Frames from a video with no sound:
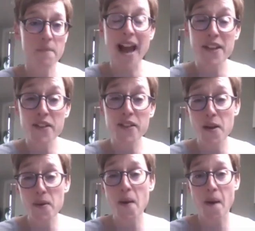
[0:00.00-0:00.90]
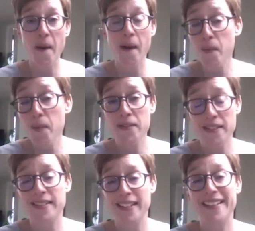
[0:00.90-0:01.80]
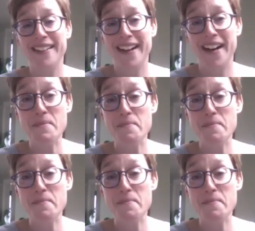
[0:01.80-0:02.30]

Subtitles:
And you know what? I will just delete that,